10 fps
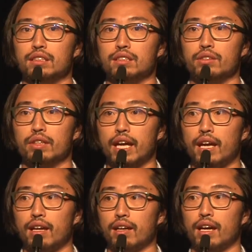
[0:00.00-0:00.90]

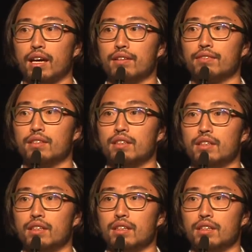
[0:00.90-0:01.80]
they have
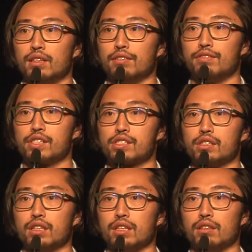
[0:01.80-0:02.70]

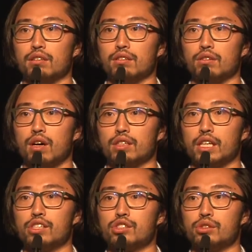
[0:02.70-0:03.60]
officially
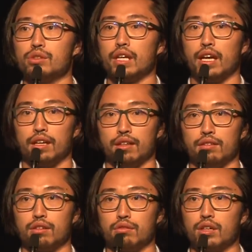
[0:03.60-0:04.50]
issued a
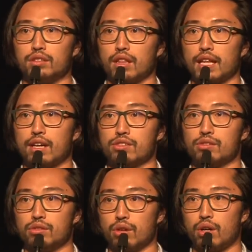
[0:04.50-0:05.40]

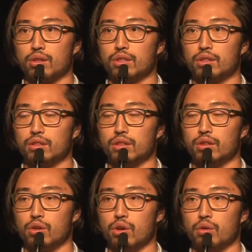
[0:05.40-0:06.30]
$300,000
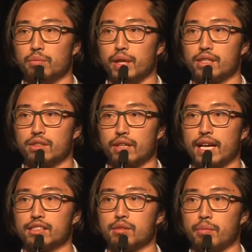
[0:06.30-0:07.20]
loan based on
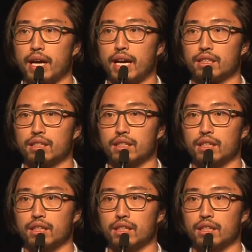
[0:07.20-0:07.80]
asset-backed